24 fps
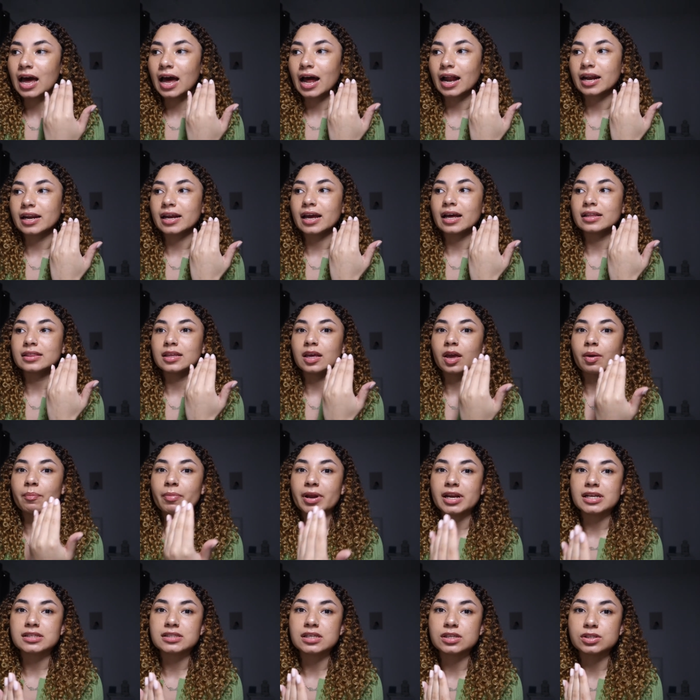and he had the
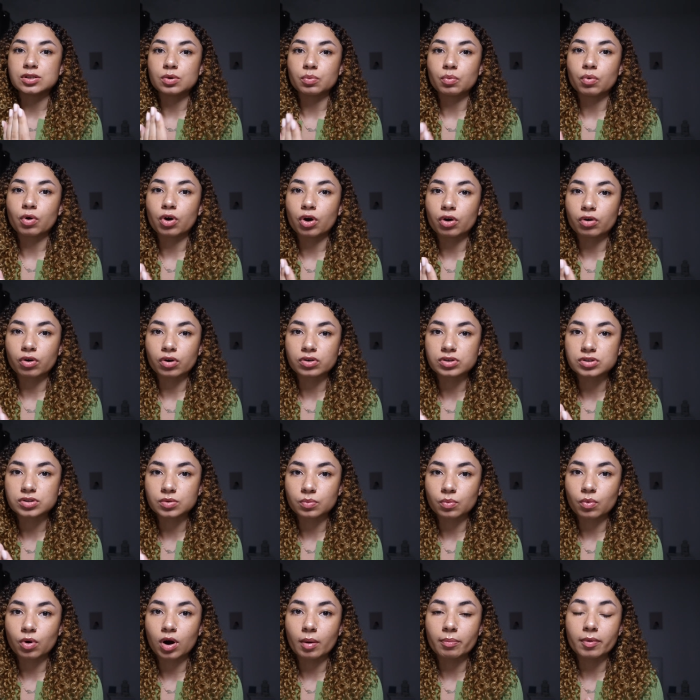ability to walk across the
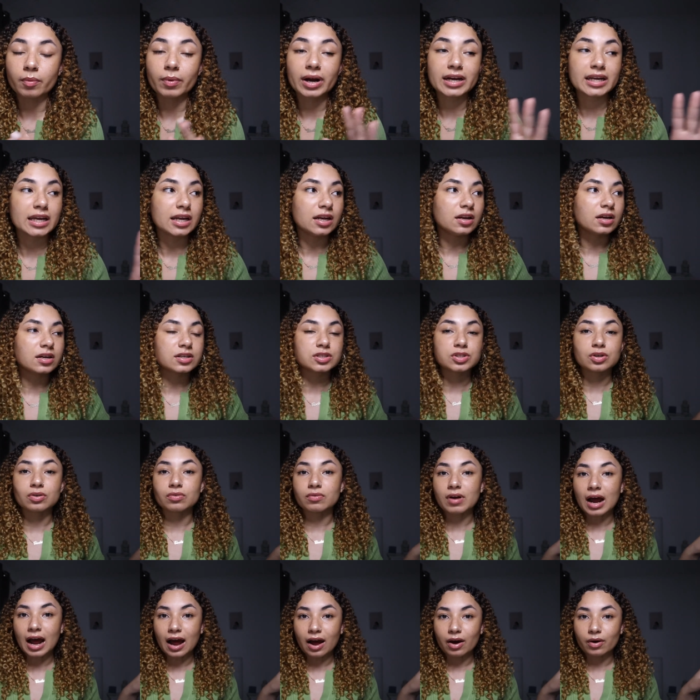water. But when he looked
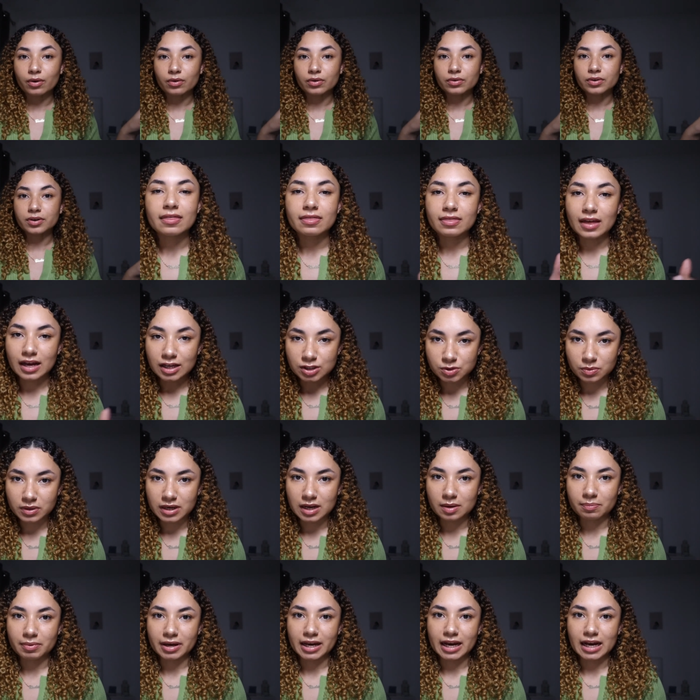around, that's when
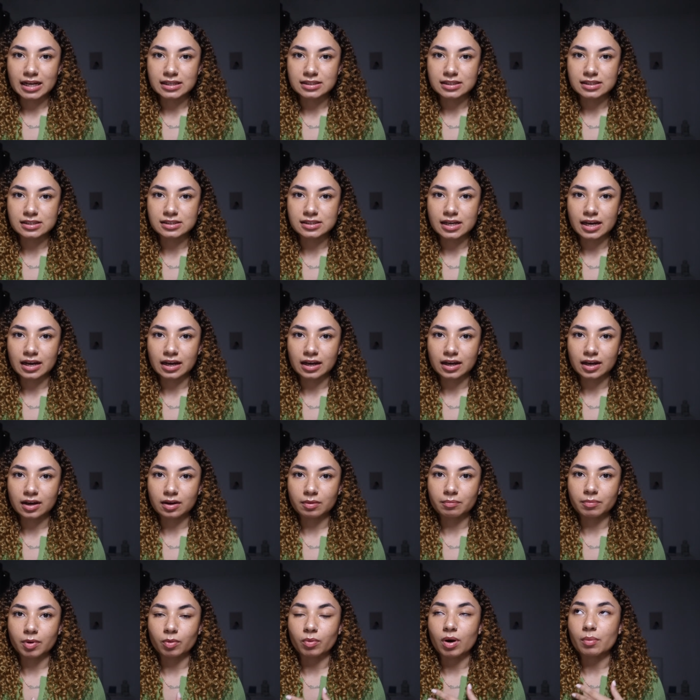he began to sink.
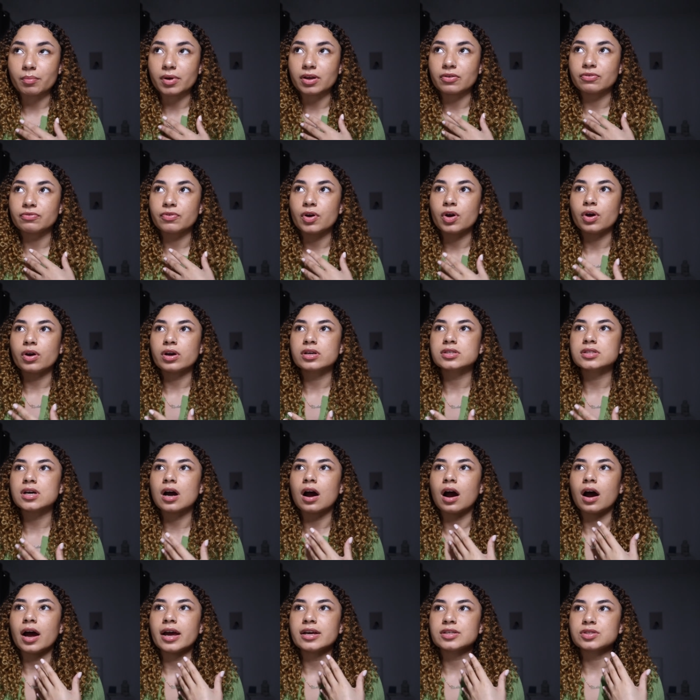But when we focus our
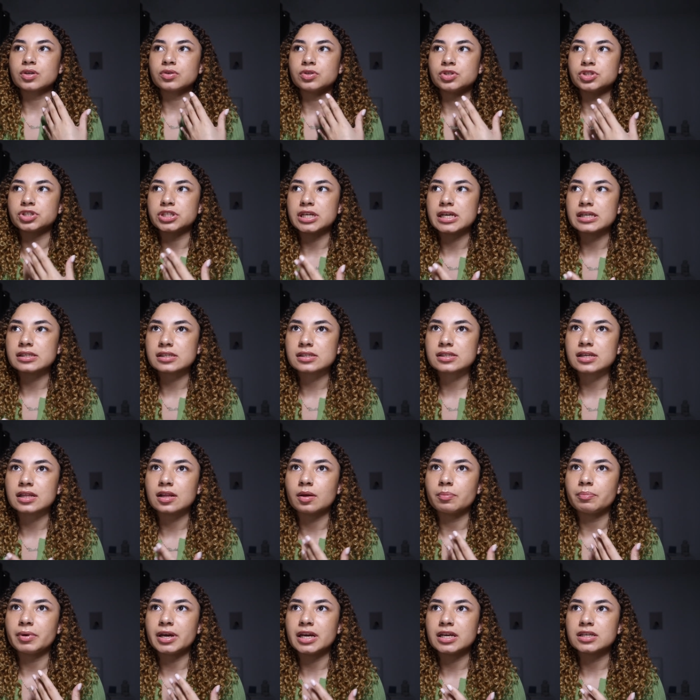eyes on Jesus and the
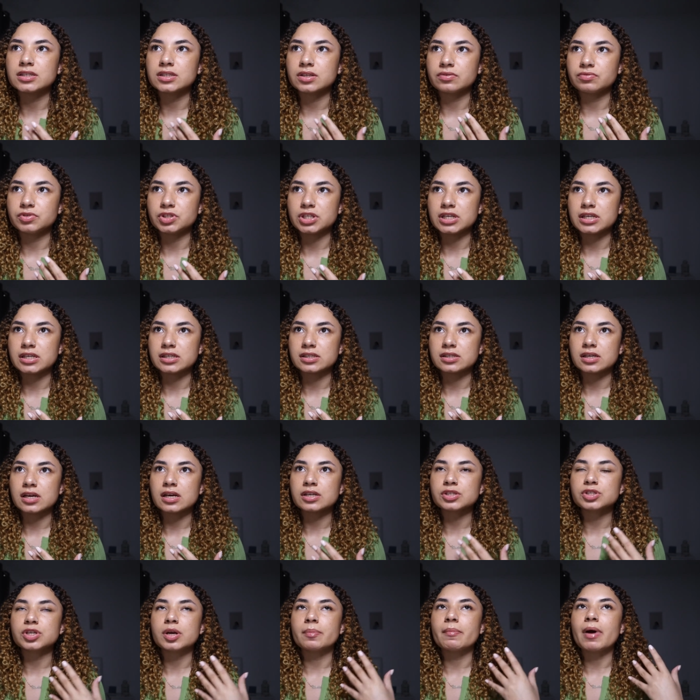peace of
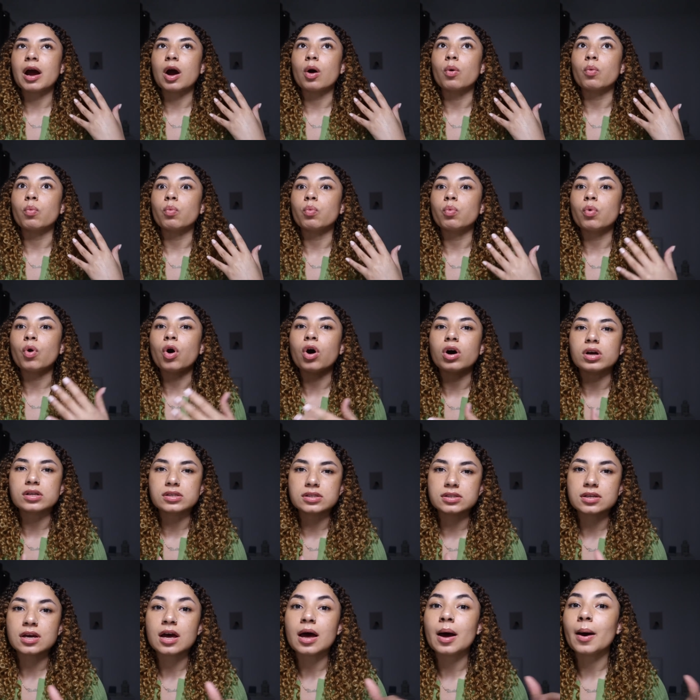Jesus, no matter
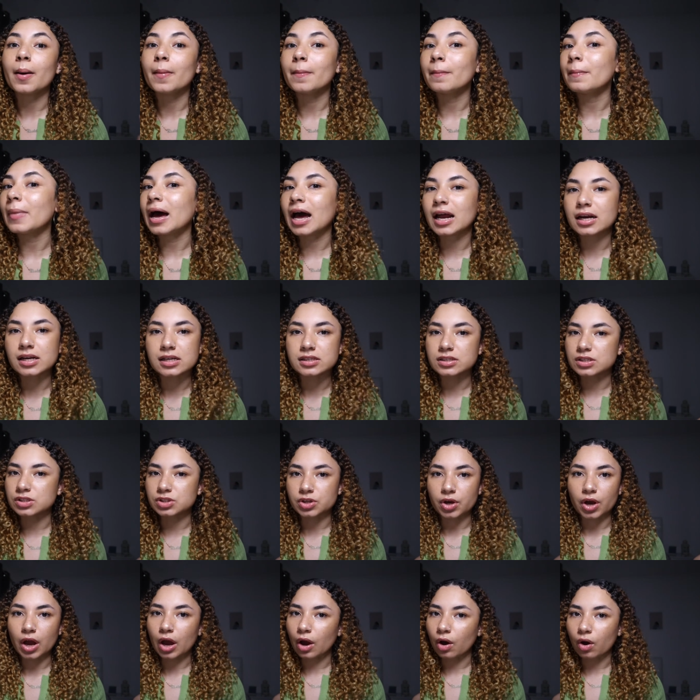what madness is
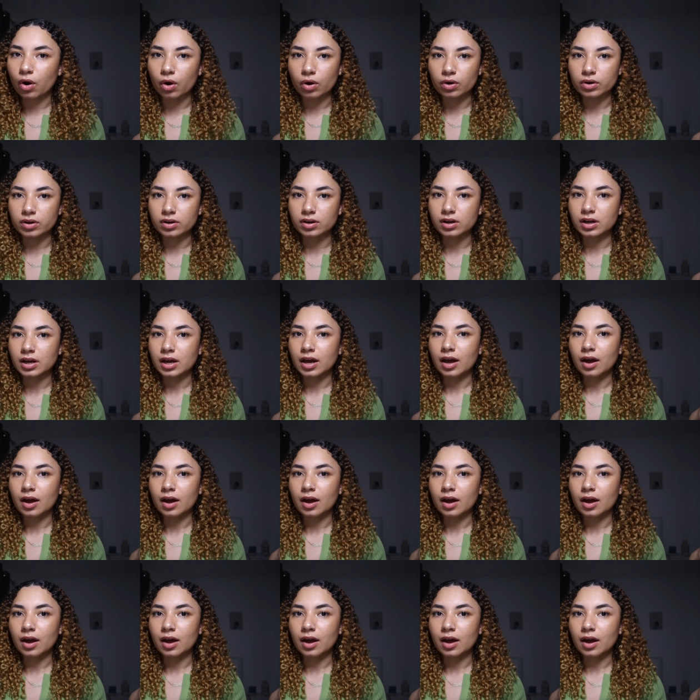going on,